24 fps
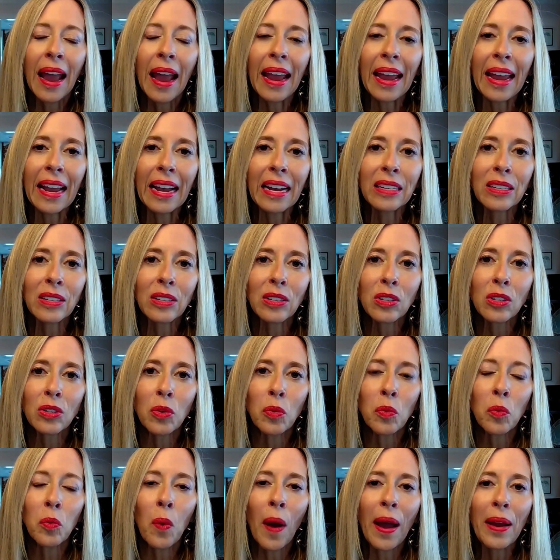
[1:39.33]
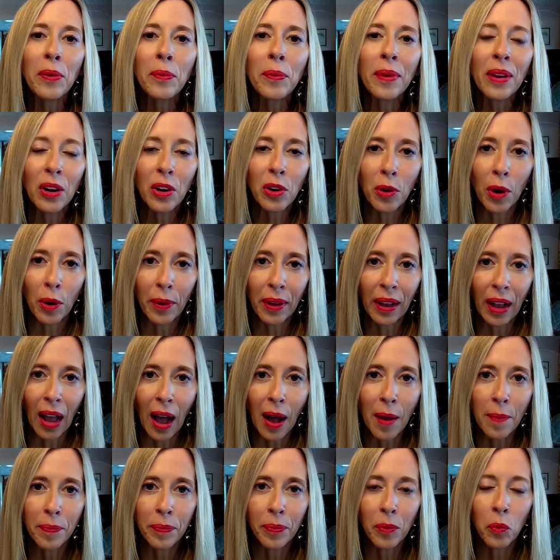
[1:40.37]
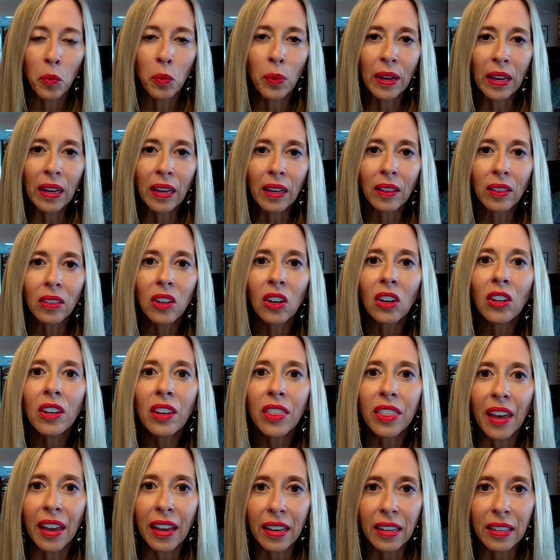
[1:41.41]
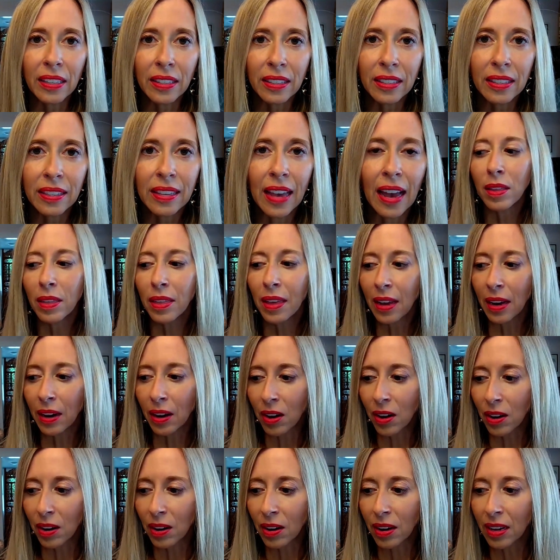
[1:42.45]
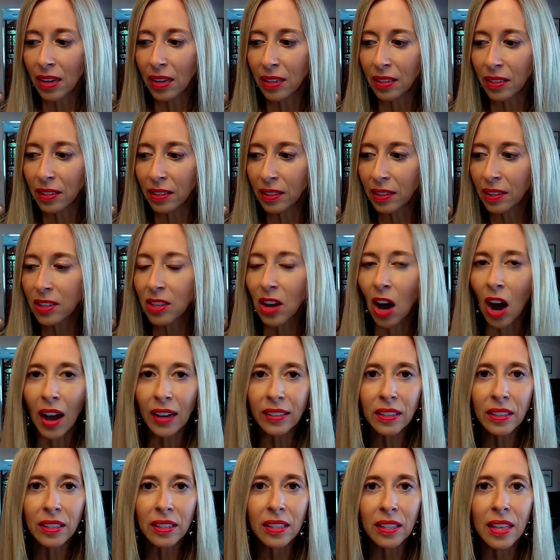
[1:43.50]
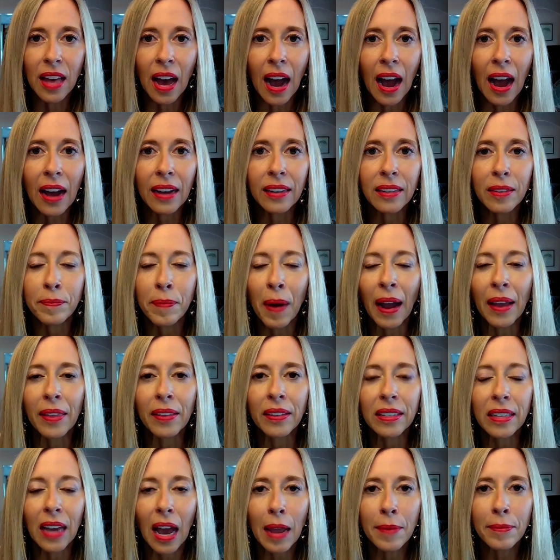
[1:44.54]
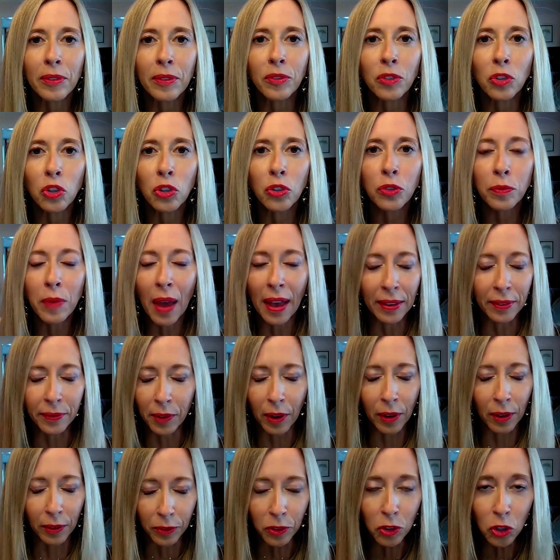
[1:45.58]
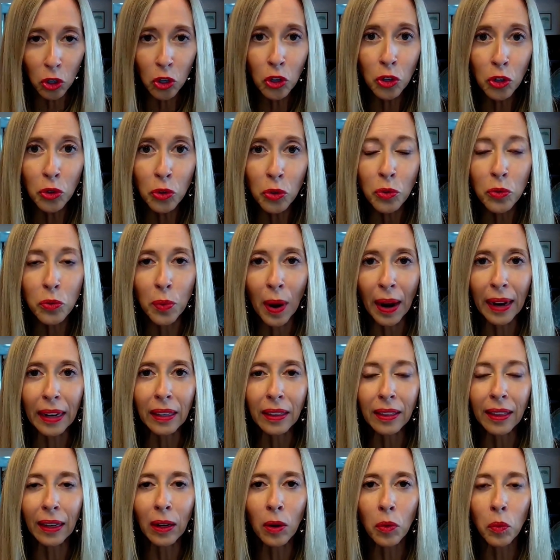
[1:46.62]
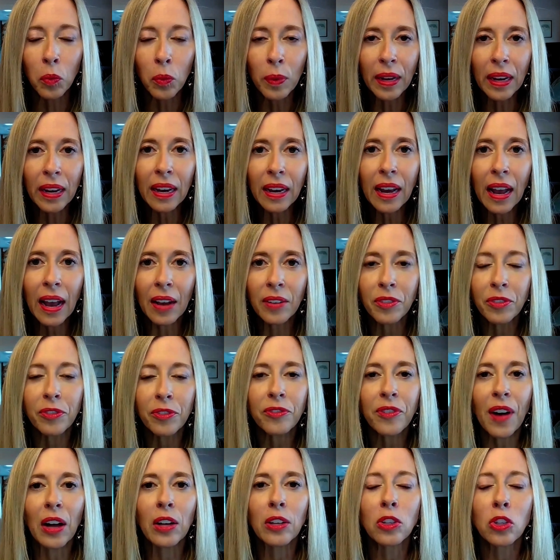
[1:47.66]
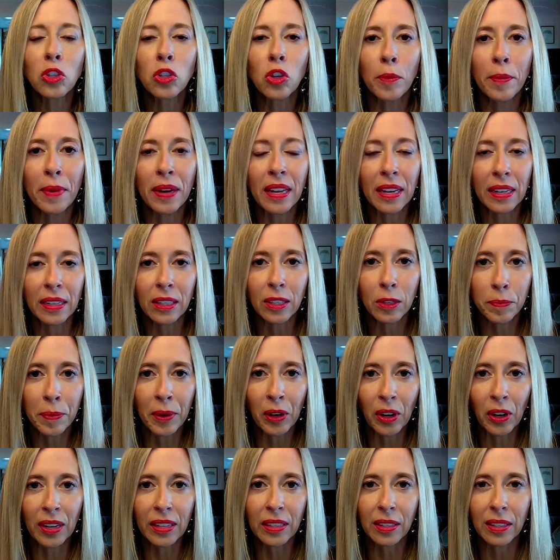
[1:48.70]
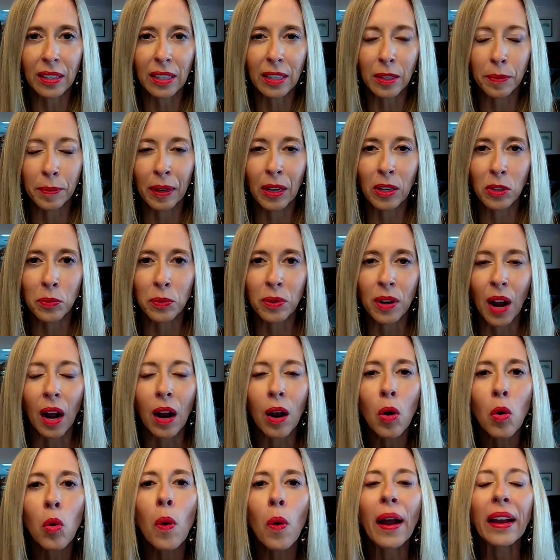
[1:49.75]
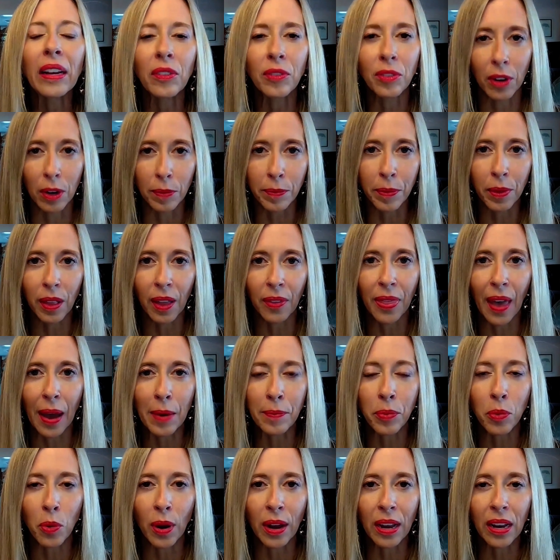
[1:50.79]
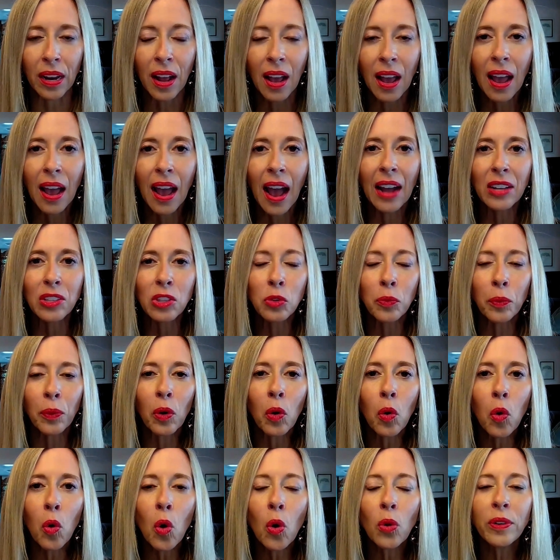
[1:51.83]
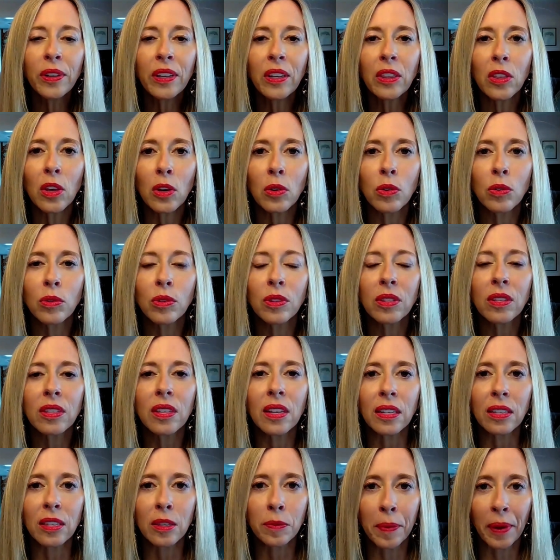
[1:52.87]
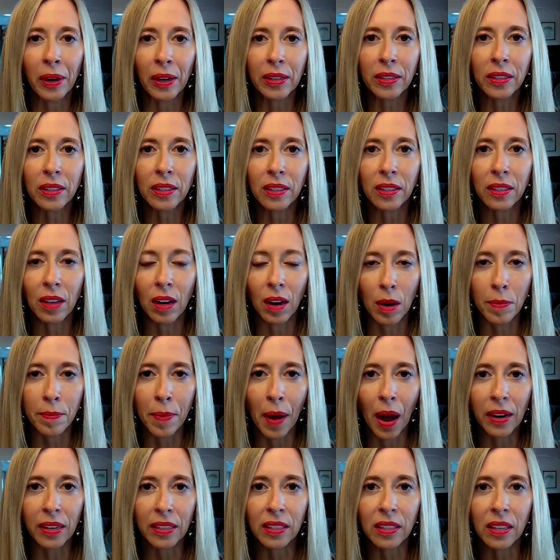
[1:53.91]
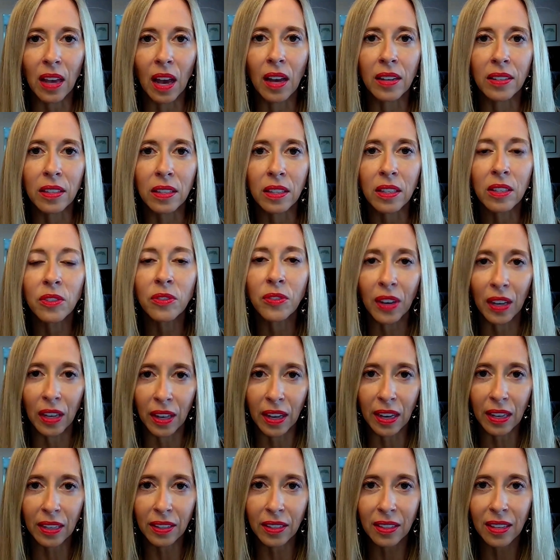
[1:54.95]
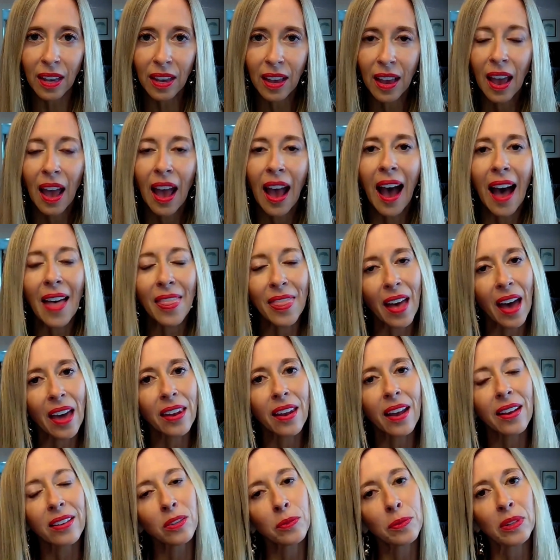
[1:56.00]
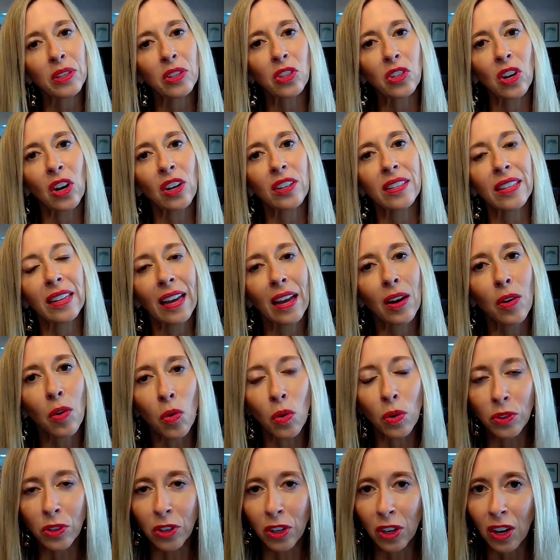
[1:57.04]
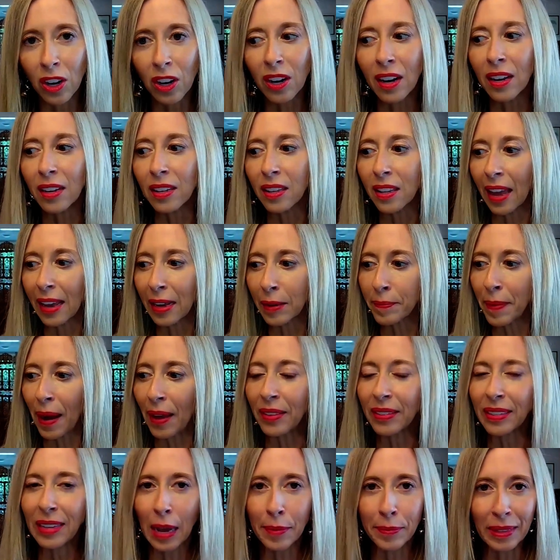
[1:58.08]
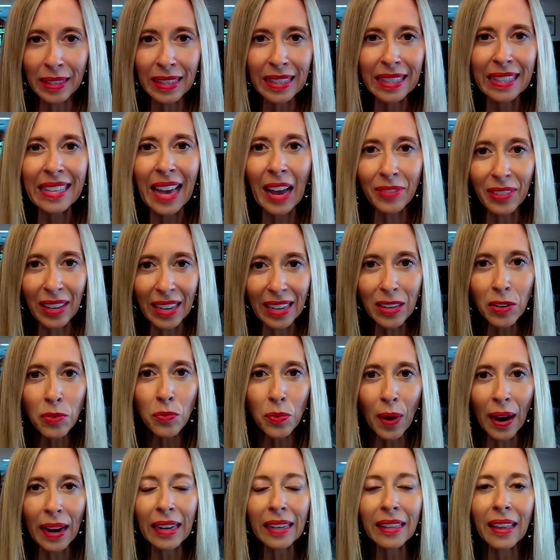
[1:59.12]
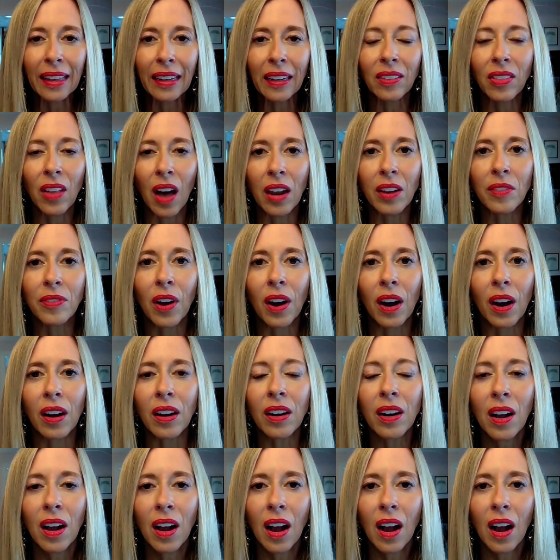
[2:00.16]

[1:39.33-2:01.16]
And when we are growing up, we learn things. There is thoughts that by the time of two, right? Like we have felt so many experiences because we're not quite verbal at that point. And so we're holding those experiences in our bodies as feelings. And then as we start to get older and like by the time of 7, right? Like a lot of our